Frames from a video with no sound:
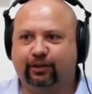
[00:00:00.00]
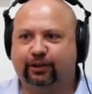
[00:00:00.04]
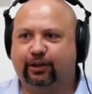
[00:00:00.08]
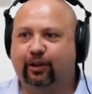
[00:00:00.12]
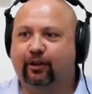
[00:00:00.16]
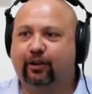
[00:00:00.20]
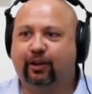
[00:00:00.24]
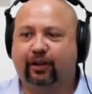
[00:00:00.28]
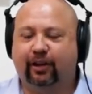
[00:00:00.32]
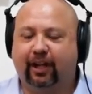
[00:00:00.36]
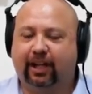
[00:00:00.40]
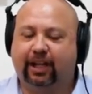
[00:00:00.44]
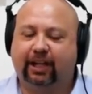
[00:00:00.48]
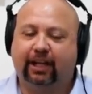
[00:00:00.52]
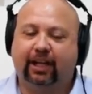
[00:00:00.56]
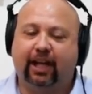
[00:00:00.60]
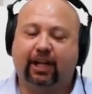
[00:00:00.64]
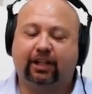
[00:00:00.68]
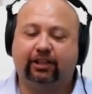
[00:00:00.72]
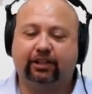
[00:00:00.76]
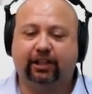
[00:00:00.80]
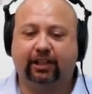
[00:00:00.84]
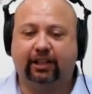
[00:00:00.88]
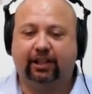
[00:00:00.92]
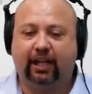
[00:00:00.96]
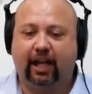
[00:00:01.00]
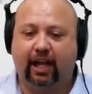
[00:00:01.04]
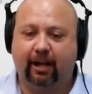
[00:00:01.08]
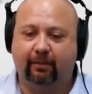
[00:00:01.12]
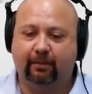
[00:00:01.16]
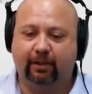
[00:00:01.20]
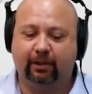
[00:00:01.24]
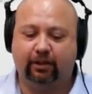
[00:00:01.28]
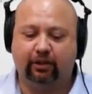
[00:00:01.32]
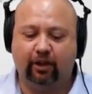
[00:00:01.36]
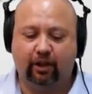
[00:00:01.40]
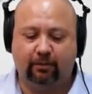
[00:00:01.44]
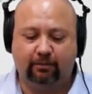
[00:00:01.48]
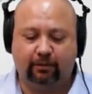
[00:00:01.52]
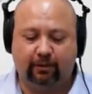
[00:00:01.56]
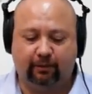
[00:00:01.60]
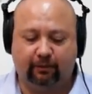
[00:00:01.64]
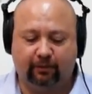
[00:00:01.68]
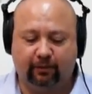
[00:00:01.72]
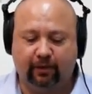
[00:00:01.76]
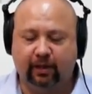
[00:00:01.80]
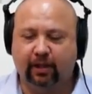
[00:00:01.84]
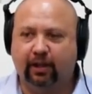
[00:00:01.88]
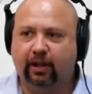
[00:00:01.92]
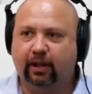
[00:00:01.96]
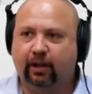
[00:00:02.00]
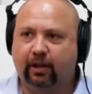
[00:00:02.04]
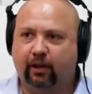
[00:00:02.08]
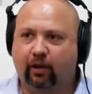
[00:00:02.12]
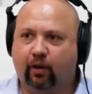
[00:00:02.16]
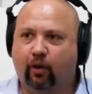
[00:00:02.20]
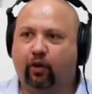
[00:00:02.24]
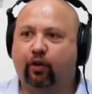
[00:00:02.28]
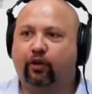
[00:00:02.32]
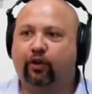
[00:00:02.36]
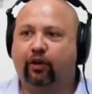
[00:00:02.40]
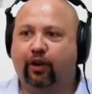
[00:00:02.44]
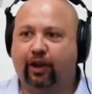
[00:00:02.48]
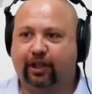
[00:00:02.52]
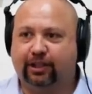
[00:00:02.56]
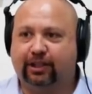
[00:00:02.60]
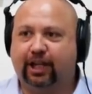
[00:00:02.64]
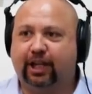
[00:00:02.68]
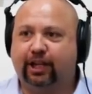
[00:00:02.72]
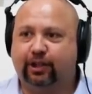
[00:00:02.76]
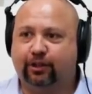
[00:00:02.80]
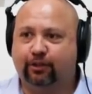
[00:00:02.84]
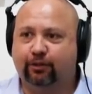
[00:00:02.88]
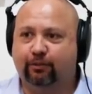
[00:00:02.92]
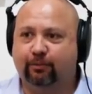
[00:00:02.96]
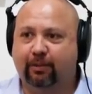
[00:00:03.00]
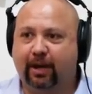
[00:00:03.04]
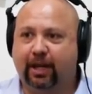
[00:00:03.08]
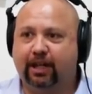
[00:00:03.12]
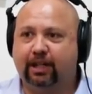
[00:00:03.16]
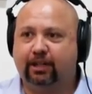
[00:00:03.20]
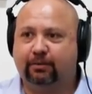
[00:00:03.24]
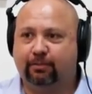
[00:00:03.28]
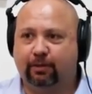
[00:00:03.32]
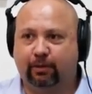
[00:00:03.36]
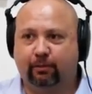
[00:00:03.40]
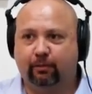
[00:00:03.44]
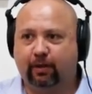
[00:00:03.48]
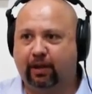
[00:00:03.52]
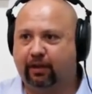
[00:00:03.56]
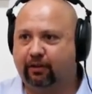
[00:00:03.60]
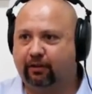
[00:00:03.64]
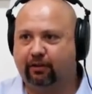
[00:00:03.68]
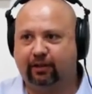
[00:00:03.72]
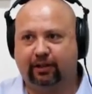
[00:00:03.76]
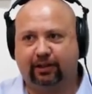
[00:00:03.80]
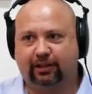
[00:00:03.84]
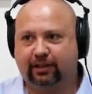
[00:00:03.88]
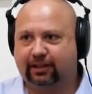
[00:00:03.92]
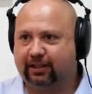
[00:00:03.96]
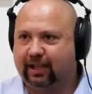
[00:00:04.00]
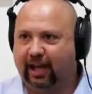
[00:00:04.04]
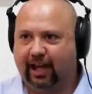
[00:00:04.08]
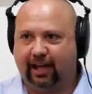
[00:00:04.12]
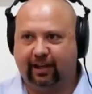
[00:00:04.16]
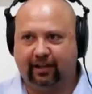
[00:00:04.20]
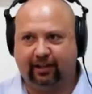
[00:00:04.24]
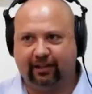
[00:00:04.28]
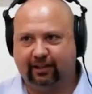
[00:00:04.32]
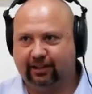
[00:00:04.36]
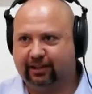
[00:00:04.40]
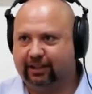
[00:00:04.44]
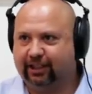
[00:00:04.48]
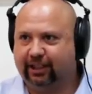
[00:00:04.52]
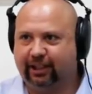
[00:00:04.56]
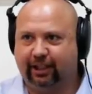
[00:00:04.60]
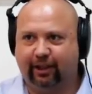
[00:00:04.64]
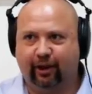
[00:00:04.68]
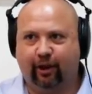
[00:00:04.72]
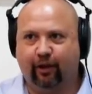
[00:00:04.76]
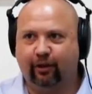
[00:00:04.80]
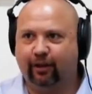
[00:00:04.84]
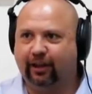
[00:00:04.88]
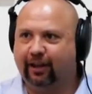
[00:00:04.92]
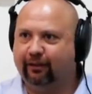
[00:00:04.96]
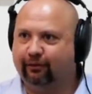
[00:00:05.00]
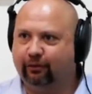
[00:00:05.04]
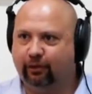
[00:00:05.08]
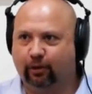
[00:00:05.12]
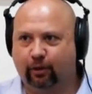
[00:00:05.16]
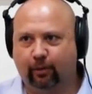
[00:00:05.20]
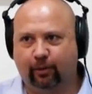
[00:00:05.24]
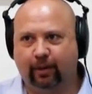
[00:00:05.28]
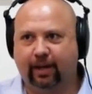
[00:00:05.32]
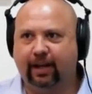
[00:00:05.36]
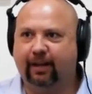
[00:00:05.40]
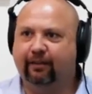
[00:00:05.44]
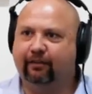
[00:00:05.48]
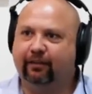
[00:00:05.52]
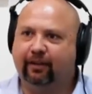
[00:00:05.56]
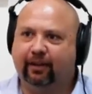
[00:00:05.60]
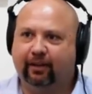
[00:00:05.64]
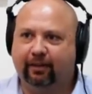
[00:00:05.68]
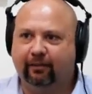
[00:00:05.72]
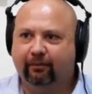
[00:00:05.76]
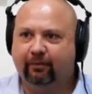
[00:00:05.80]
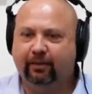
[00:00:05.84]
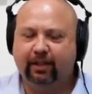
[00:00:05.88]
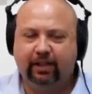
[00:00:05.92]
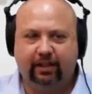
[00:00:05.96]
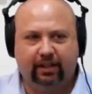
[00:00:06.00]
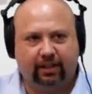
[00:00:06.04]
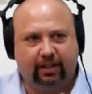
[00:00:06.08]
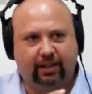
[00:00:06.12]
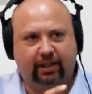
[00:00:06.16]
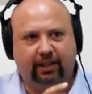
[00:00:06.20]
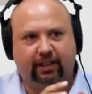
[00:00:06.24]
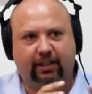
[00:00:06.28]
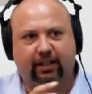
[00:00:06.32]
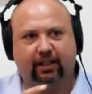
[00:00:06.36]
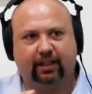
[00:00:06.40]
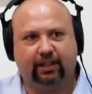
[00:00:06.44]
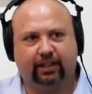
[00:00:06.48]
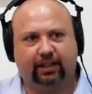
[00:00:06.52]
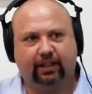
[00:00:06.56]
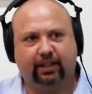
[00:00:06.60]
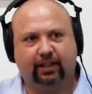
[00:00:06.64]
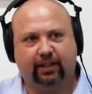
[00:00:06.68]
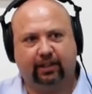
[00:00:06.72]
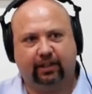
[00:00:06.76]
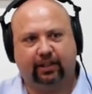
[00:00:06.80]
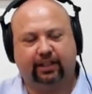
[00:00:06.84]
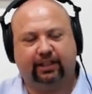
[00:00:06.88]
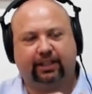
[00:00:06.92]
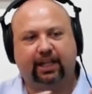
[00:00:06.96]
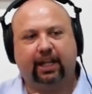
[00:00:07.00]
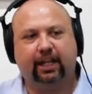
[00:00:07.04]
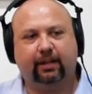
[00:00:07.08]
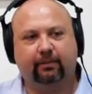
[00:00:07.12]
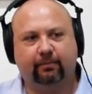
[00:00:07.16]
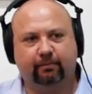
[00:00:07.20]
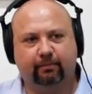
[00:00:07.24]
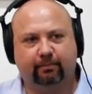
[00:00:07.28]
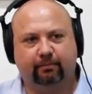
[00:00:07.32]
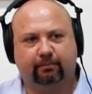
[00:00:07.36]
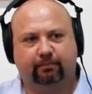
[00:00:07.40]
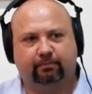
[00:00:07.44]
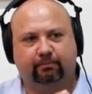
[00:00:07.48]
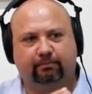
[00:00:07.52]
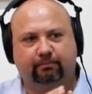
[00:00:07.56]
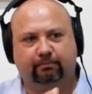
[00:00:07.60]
So like it actually, in terms of organizational management, whether it's at a CEO level or whatever, the same